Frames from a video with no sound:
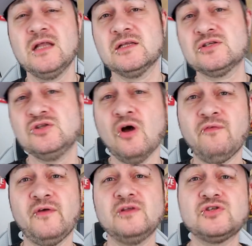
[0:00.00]
There's
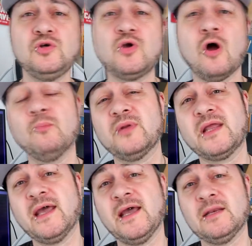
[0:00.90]
nothing too
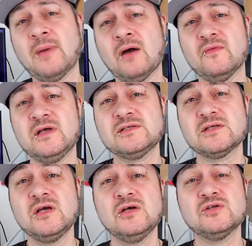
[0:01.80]
complicated about
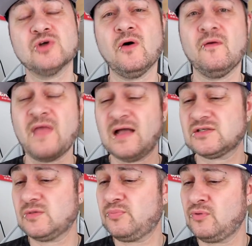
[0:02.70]
this, so
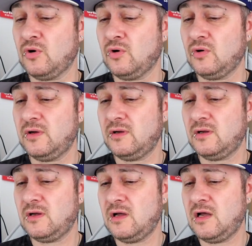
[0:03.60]
that's a pro
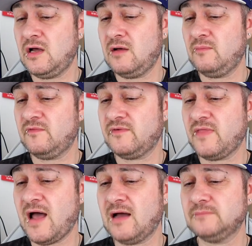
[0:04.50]
for
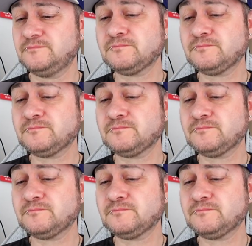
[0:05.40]
that.